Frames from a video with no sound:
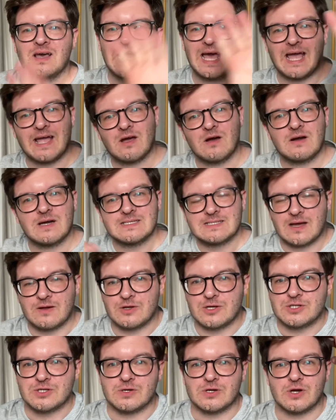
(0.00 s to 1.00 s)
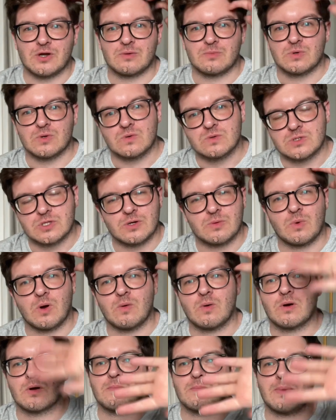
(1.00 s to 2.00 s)
Hey guys, how are you doing? Hope you're all doing well.
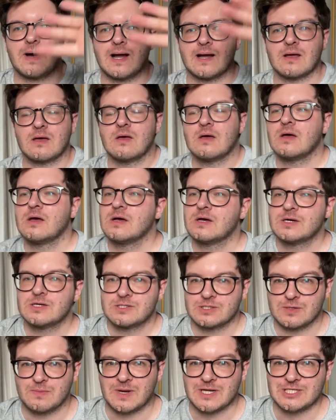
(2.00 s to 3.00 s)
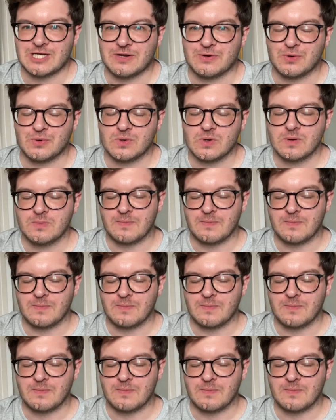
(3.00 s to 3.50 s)
Welcome back to my channel.